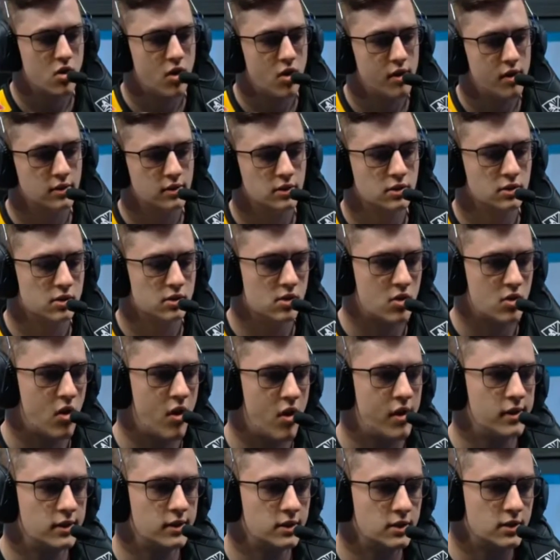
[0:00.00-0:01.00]
pick
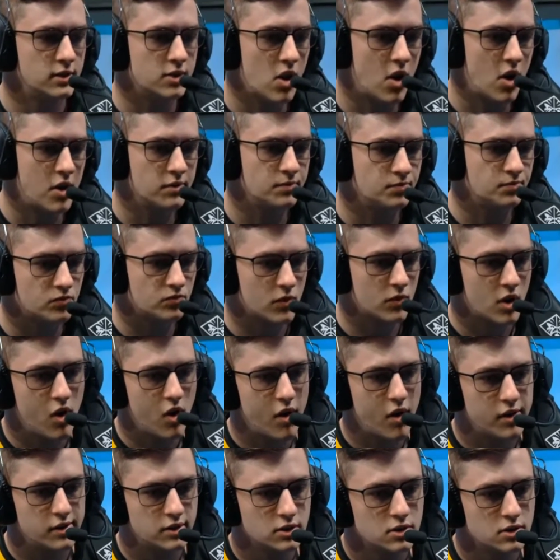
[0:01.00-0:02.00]
a bot laner
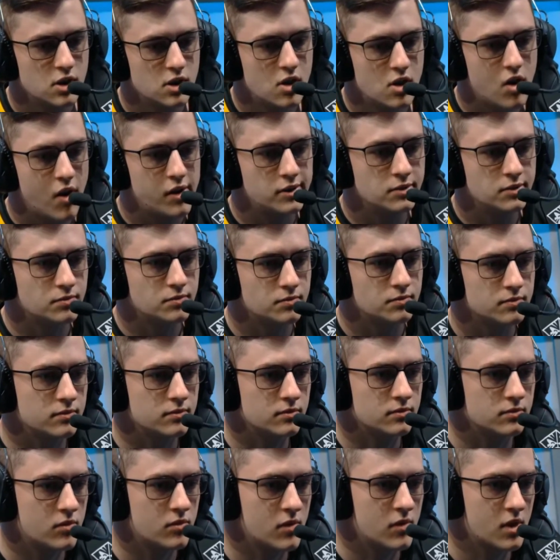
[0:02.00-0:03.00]
and a jungler,
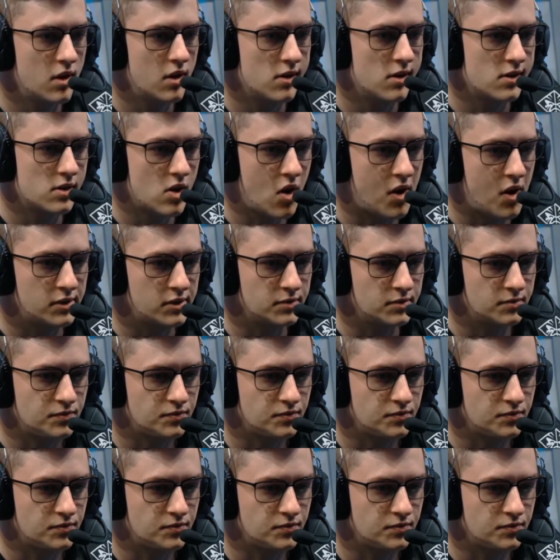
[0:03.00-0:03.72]
ultimately.